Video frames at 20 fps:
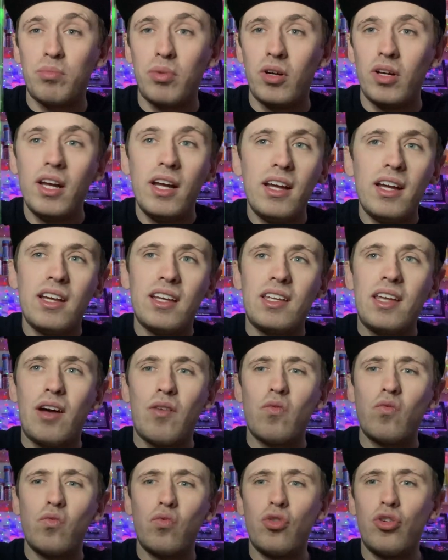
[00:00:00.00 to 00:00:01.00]
But yeah,
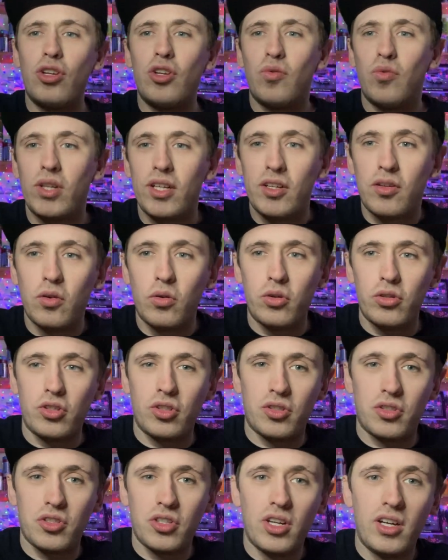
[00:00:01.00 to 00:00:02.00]
really, really
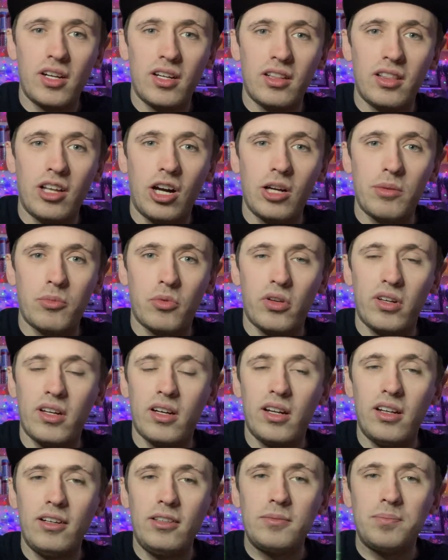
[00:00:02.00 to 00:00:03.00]
gorgeous lime green
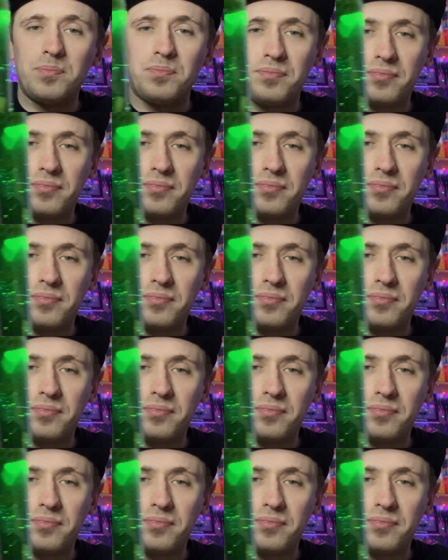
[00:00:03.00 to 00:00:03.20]
colour,